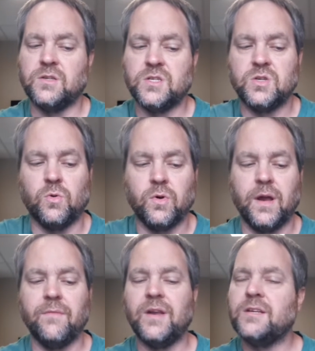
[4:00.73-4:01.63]

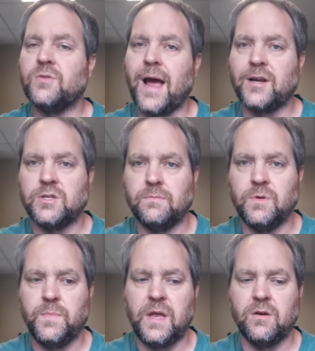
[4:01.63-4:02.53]
story of an interaction
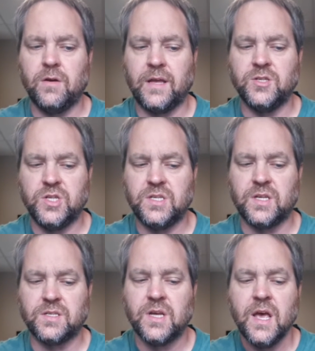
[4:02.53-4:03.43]
with Peter and
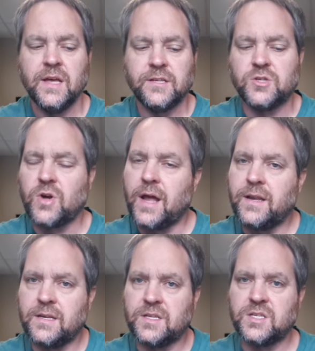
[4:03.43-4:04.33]
Jesus to try
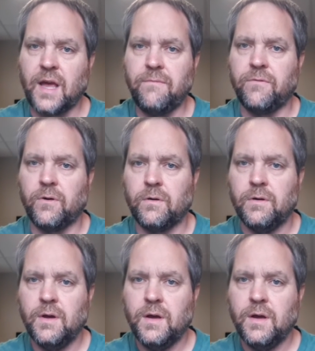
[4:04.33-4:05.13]
to decipher